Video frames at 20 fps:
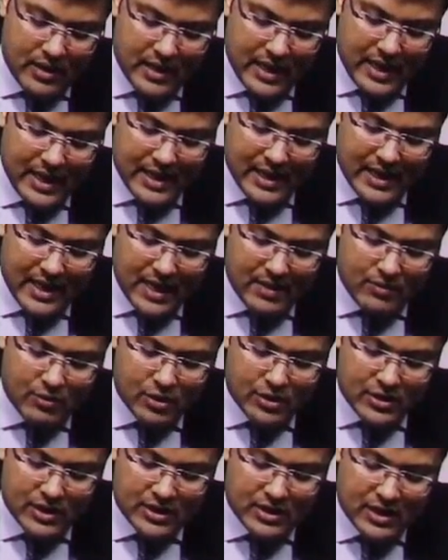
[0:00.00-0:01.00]

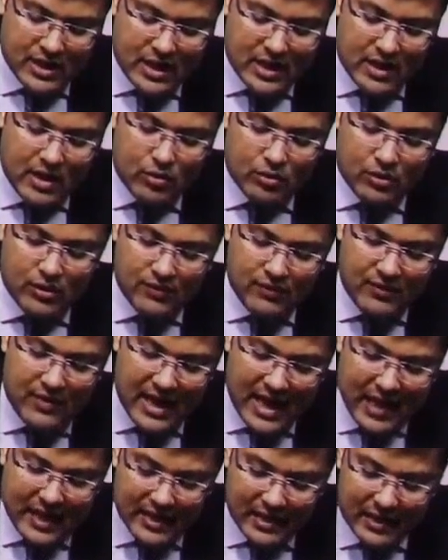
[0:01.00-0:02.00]
Ecchymosis around the
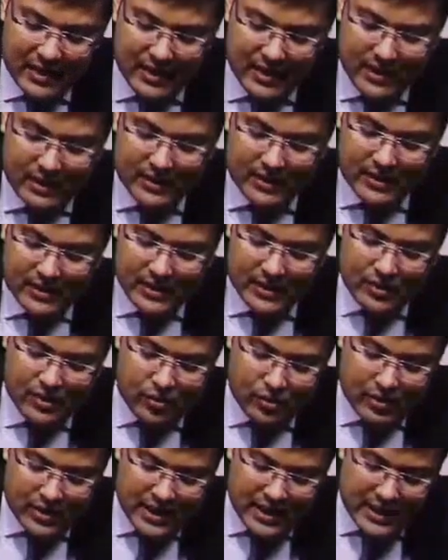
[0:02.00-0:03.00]
flank. This is
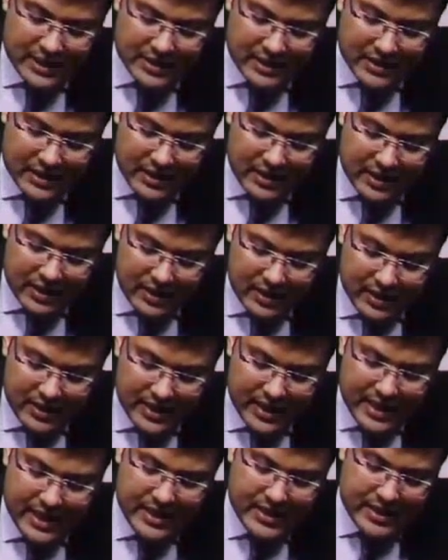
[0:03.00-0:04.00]
known as
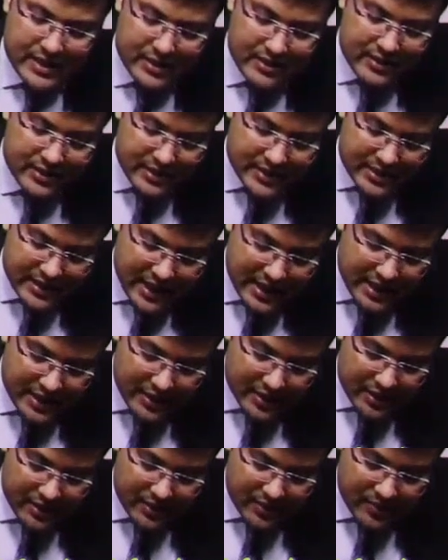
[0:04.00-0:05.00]
Gray-Turner sign.